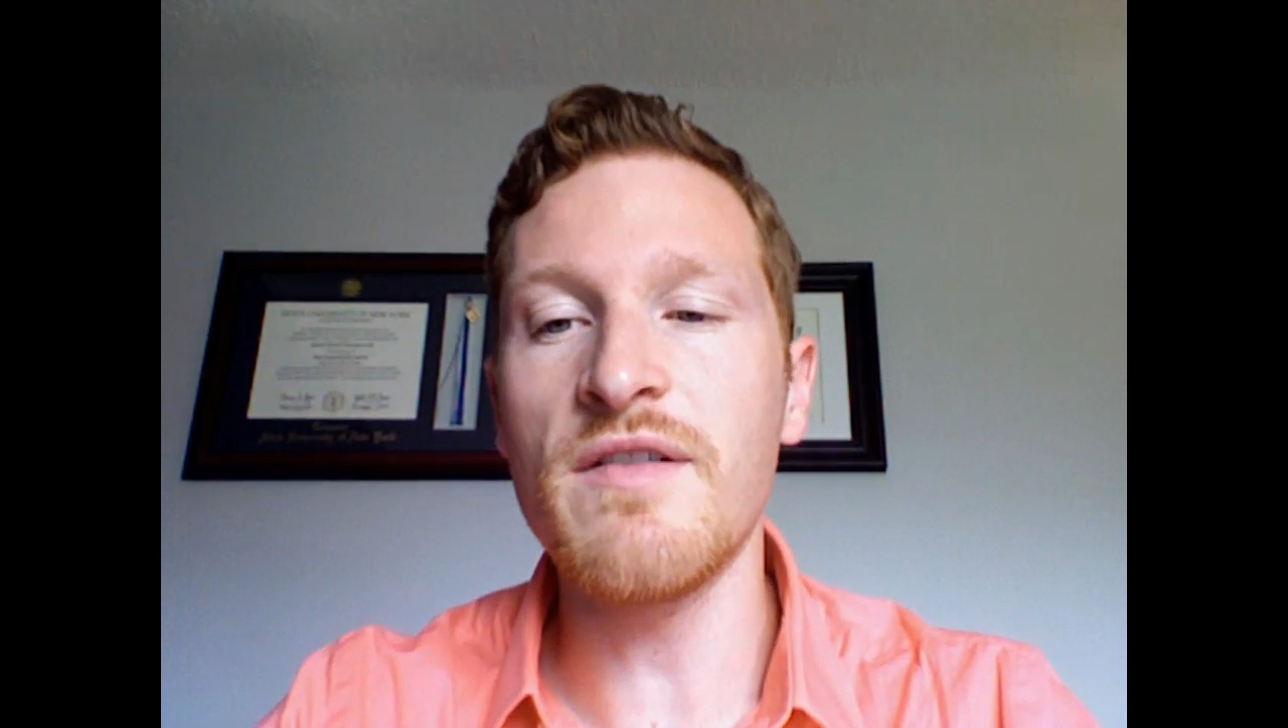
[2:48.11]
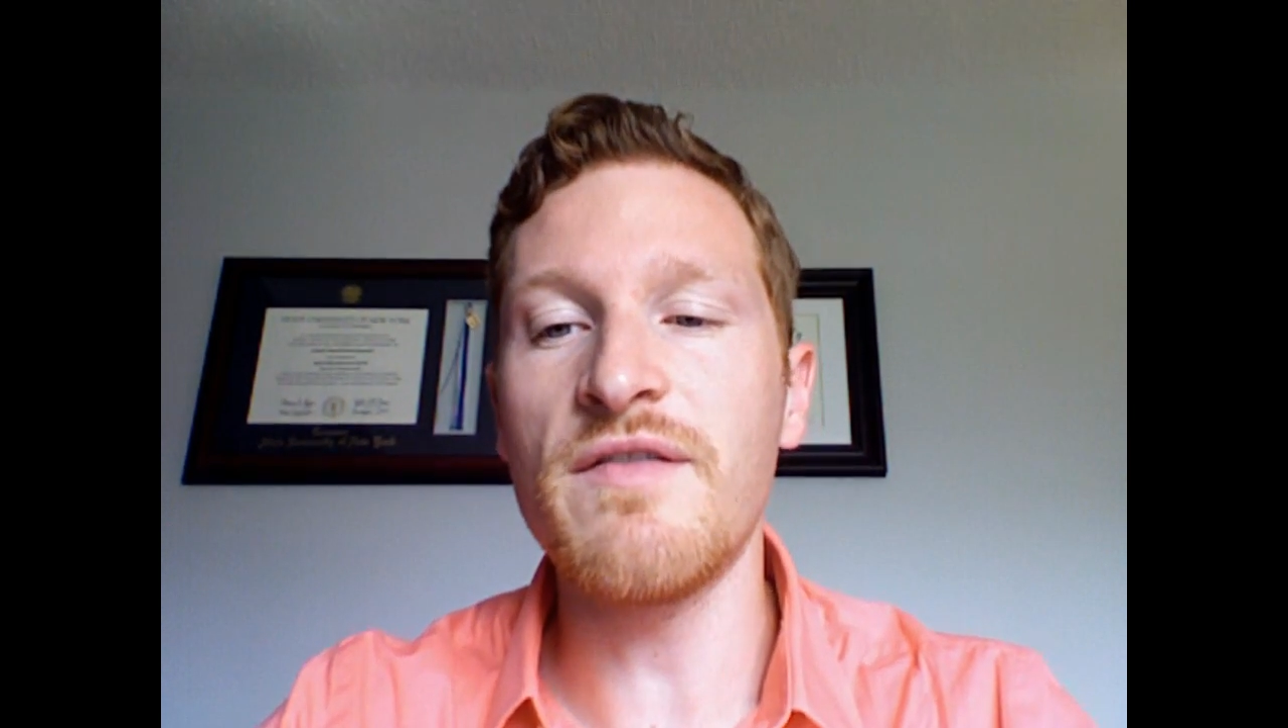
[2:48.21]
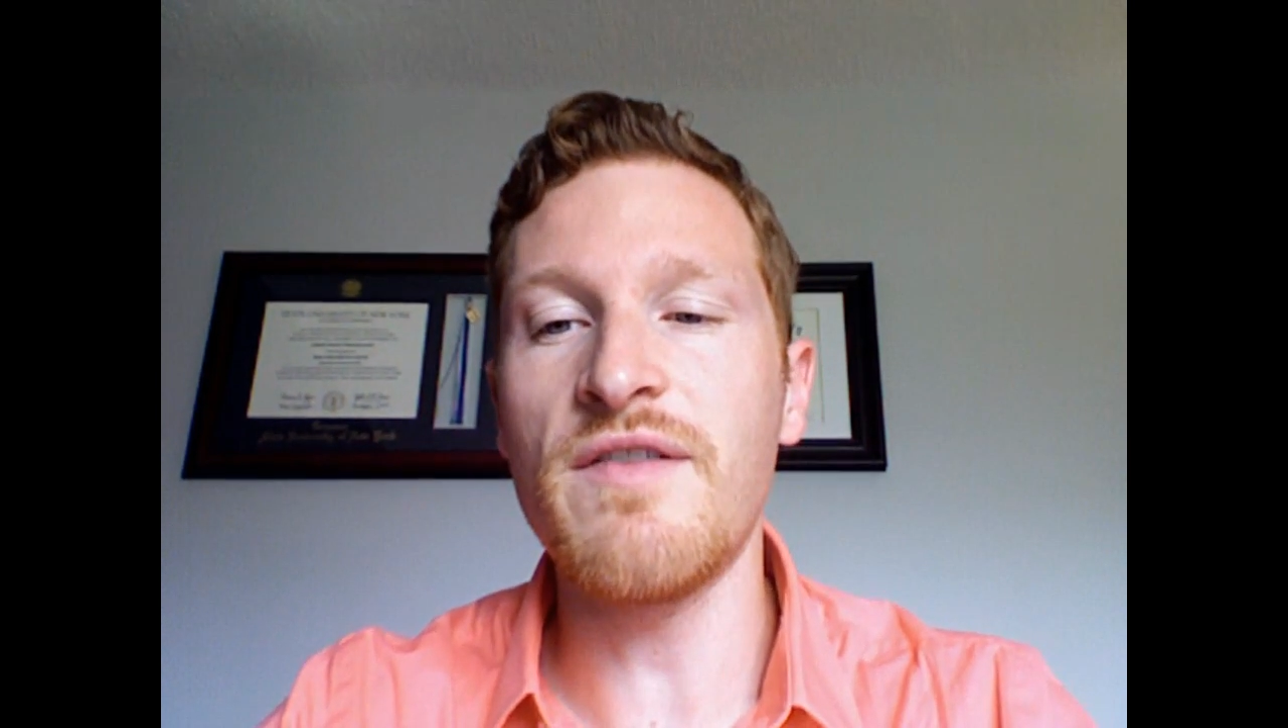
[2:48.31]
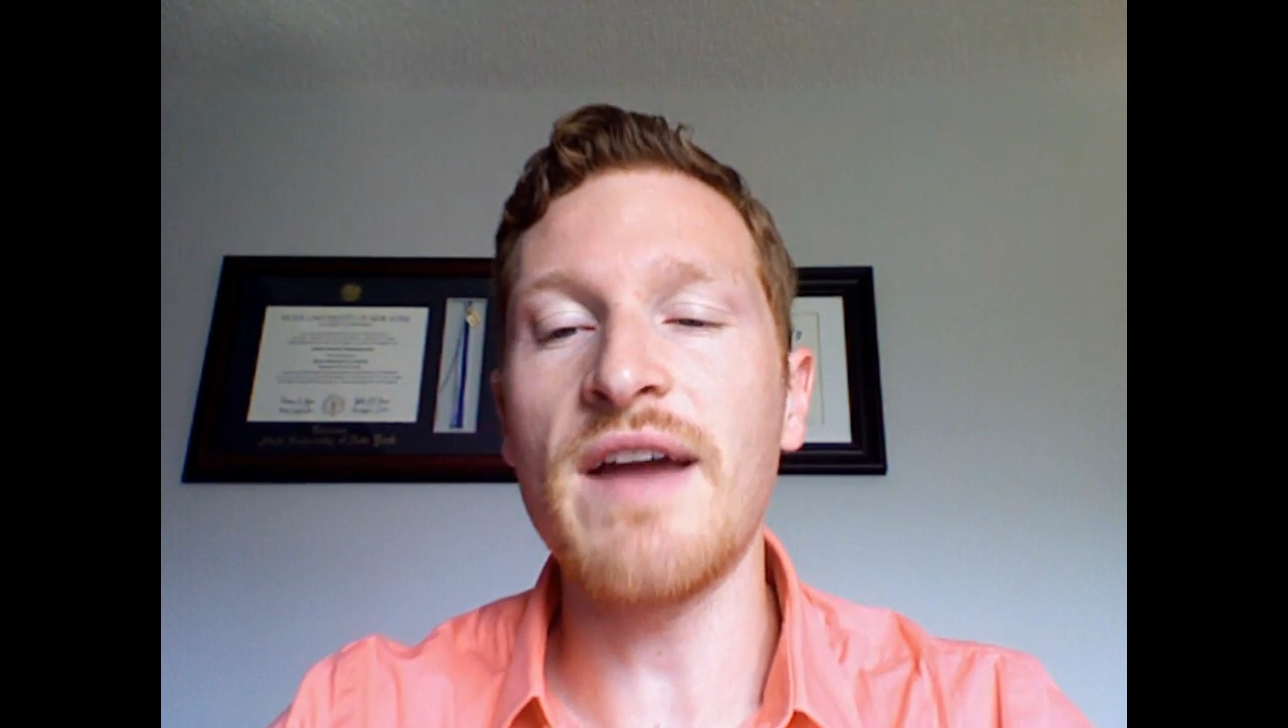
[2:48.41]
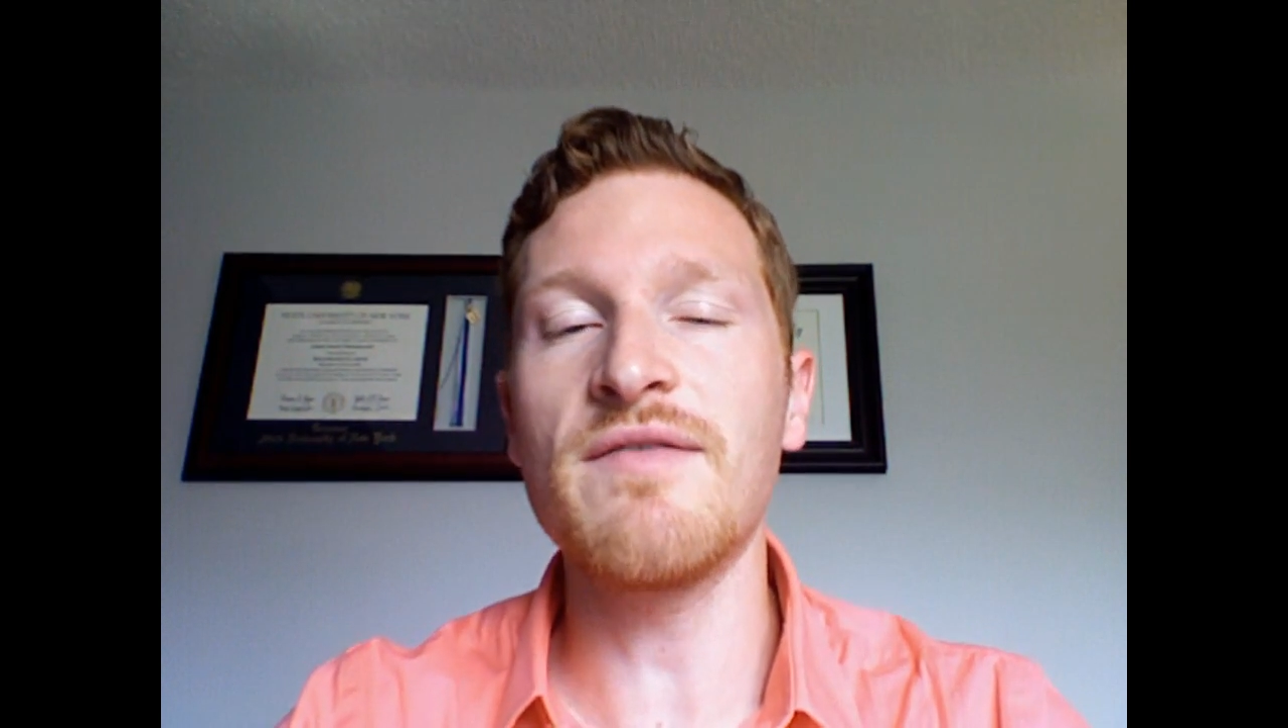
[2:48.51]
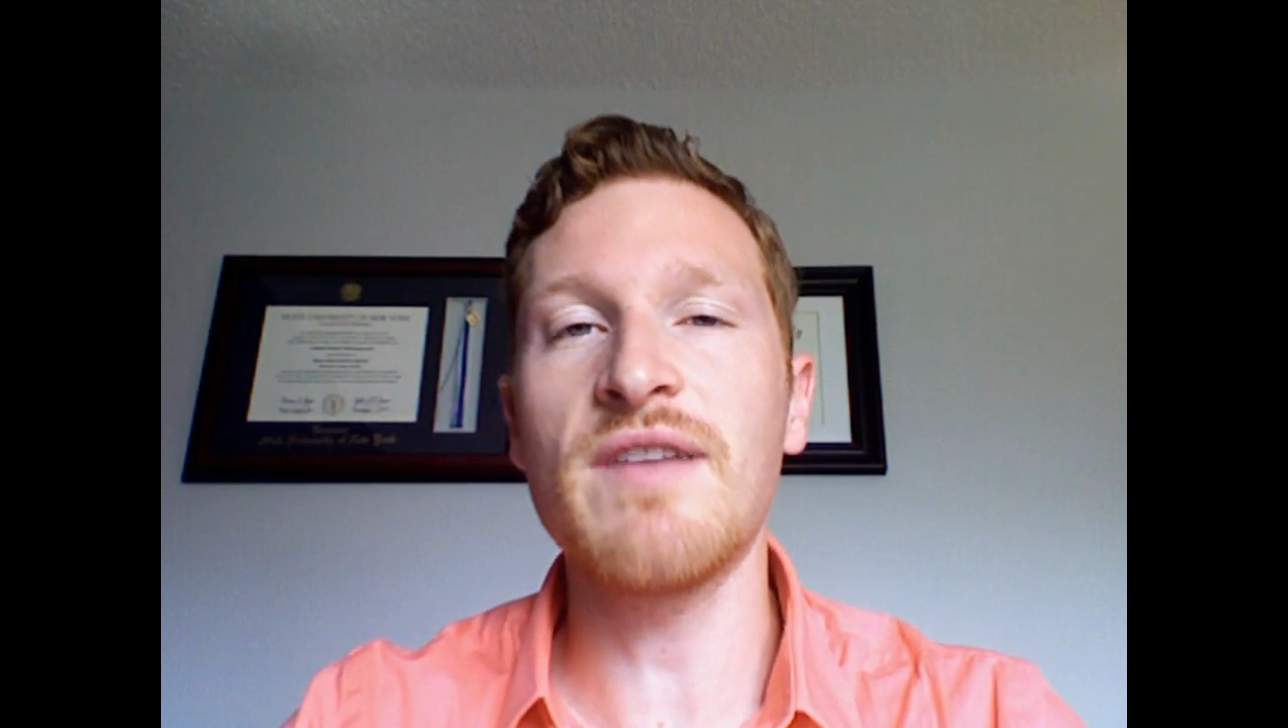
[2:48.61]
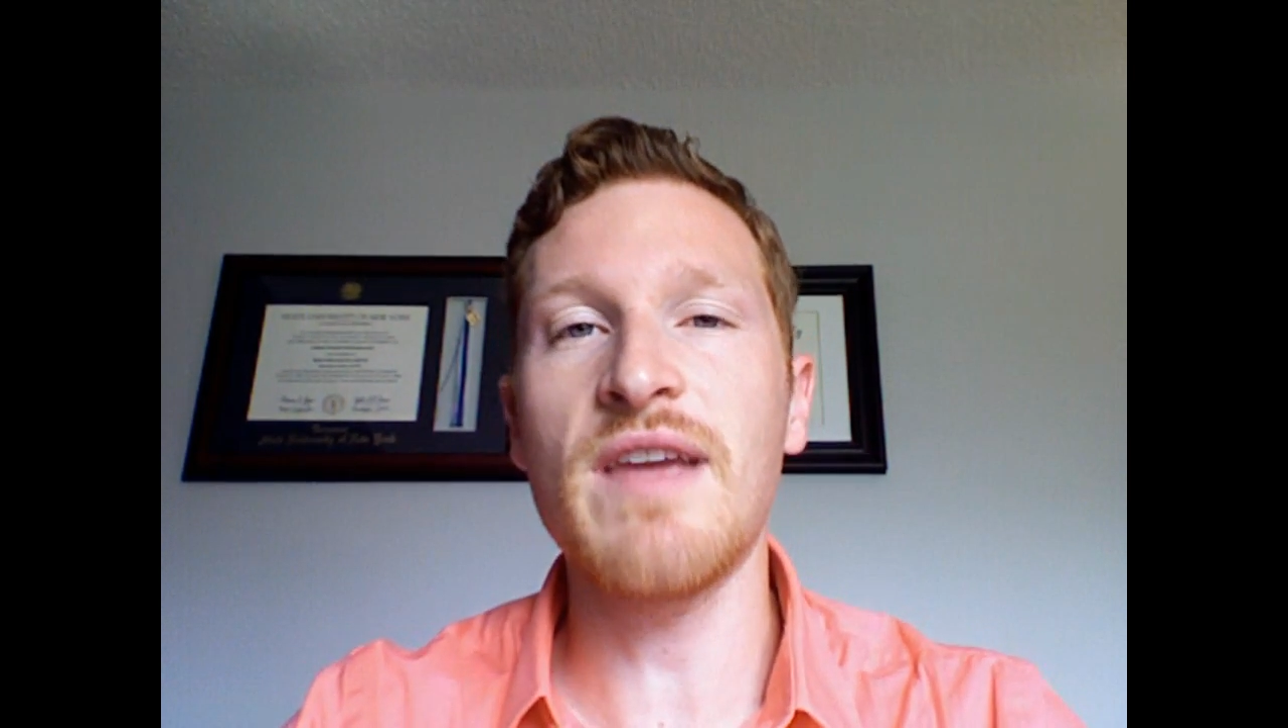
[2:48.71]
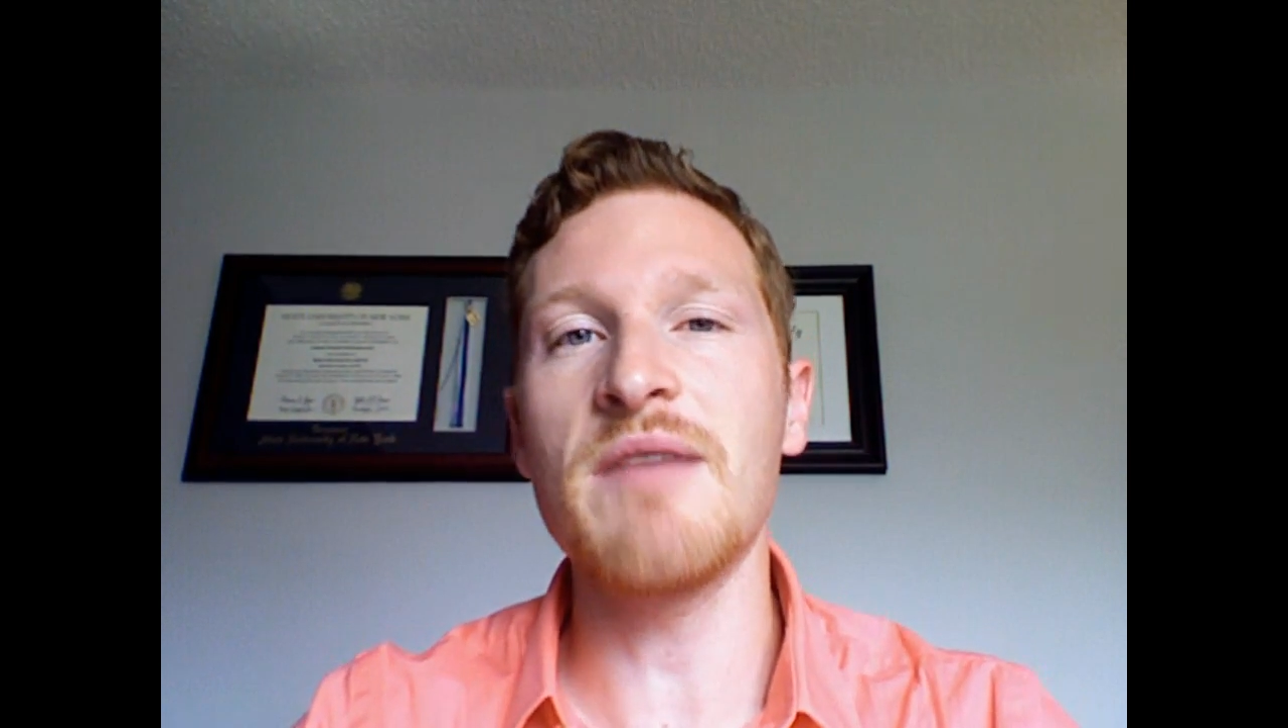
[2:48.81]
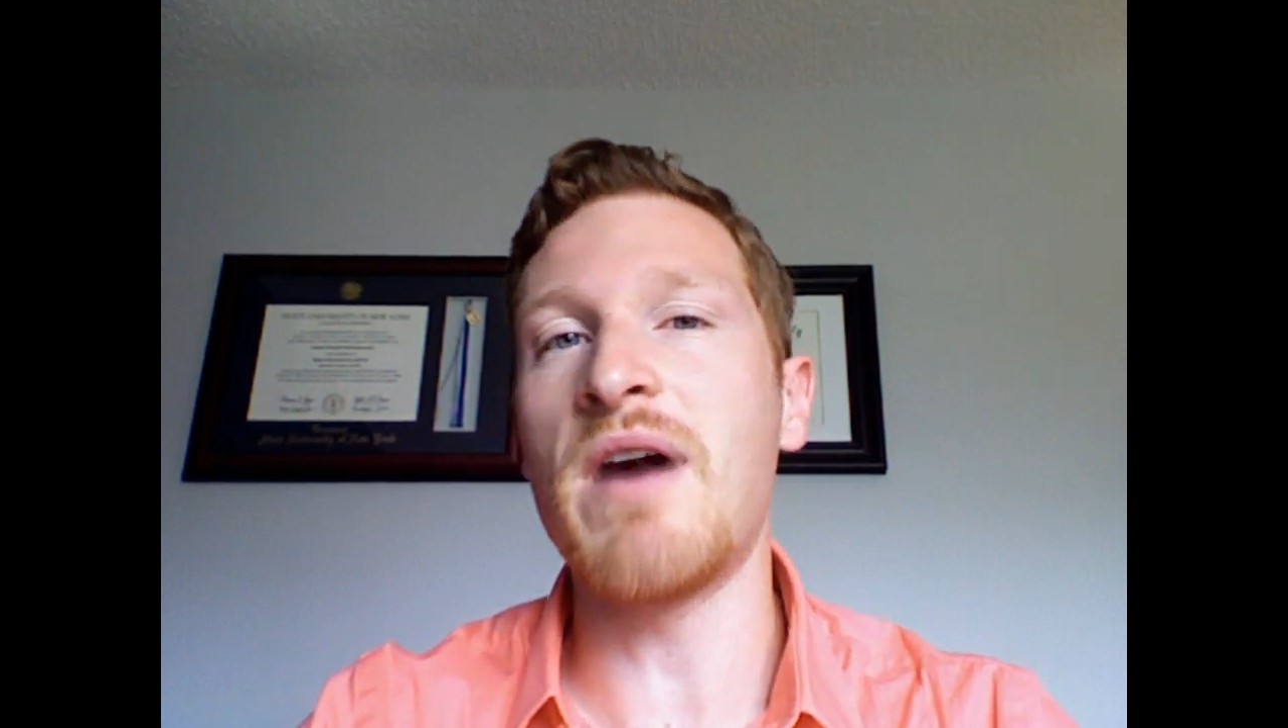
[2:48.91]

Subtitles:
5K